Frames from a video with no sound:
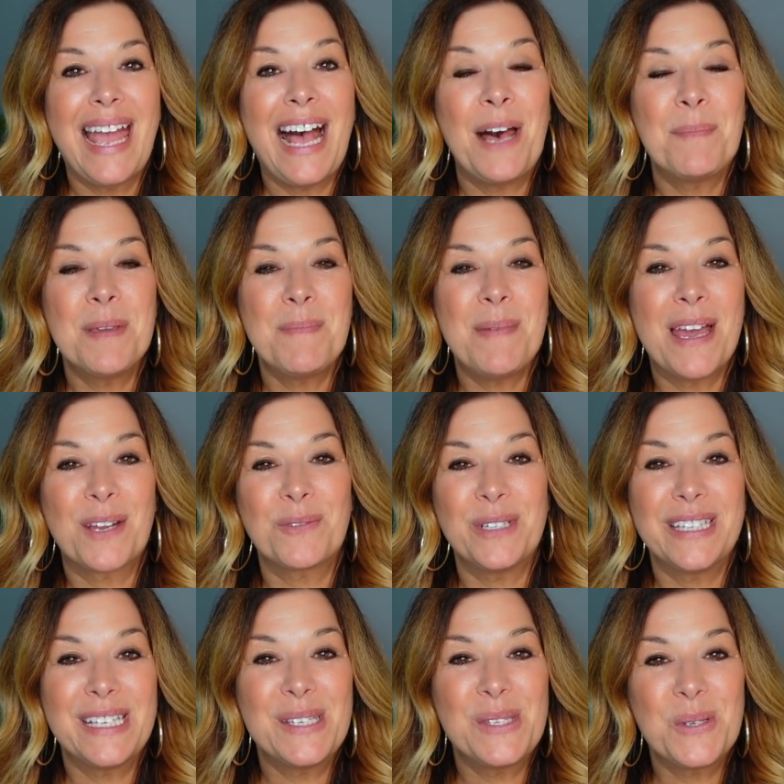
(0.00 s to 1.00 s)
I'll be back
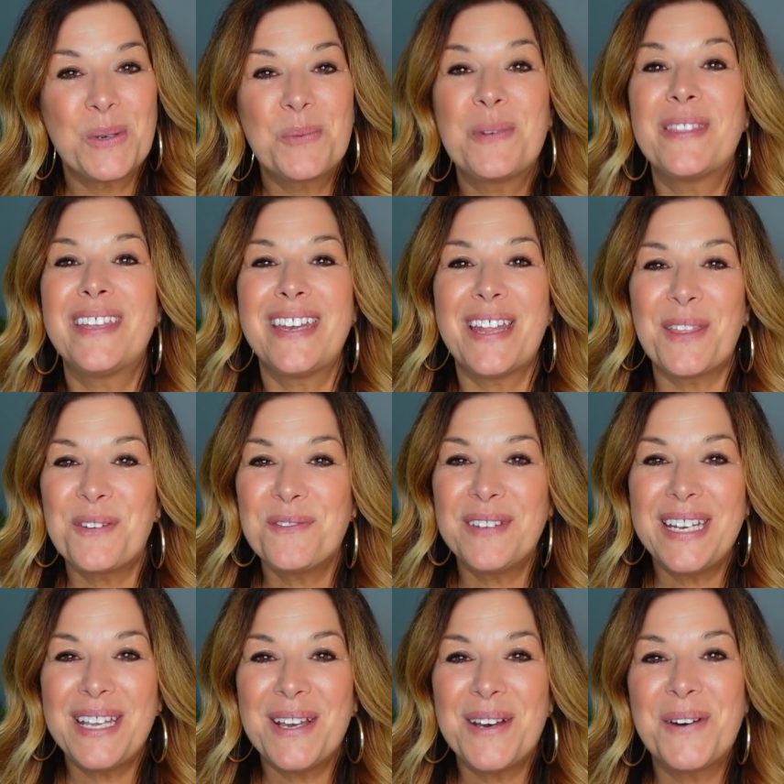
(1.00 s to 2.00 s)
really soon with another
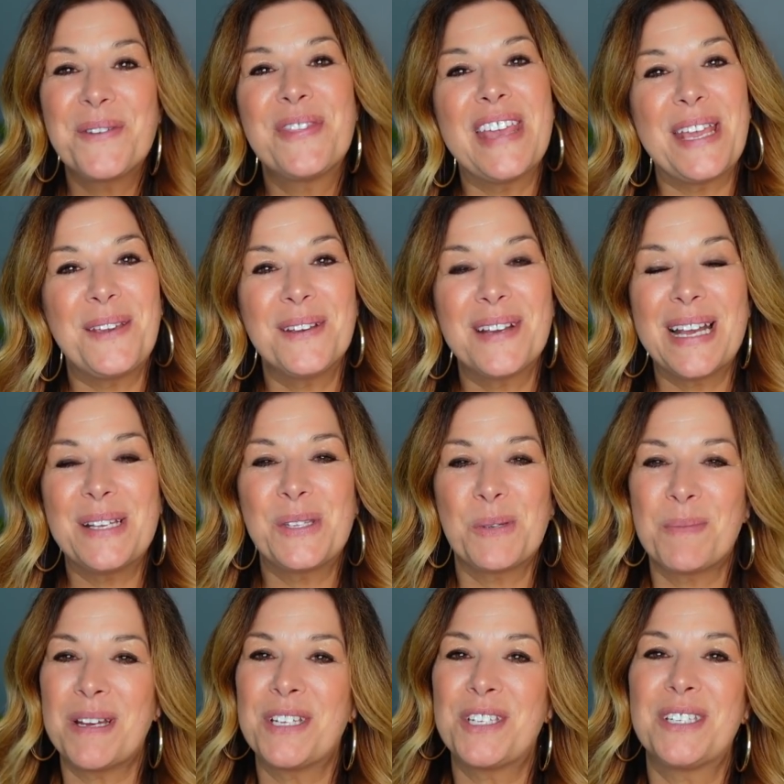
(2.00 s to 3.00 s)
video. Thank you guys so
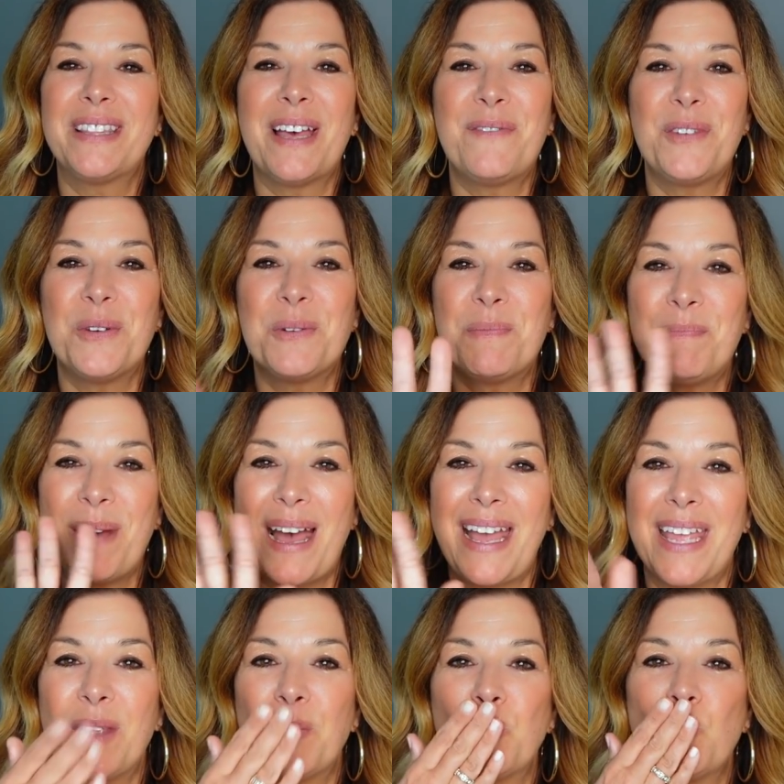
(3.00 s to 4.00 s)
much. Love you.
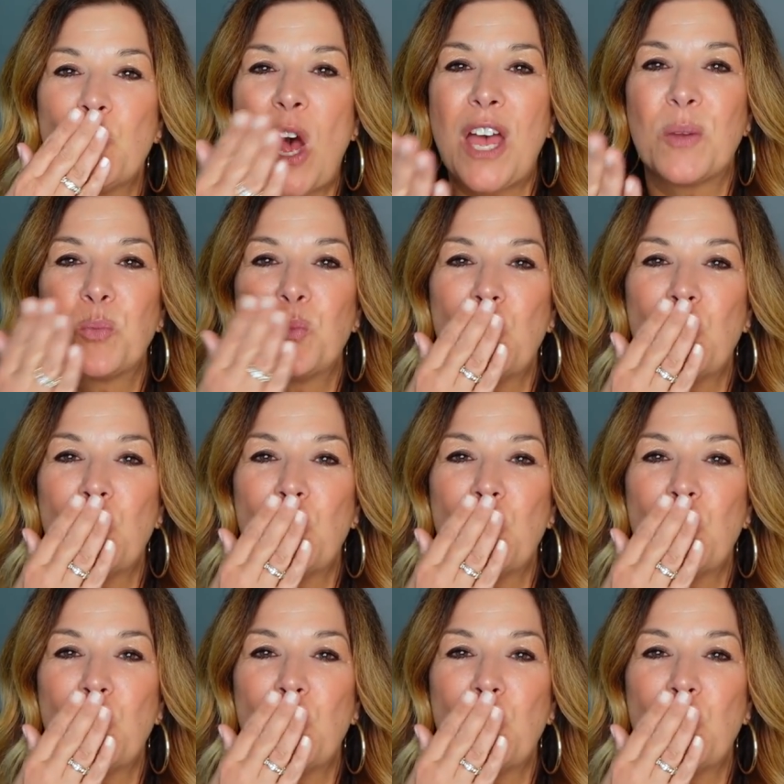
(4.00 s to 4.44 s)
Bye. Mwah,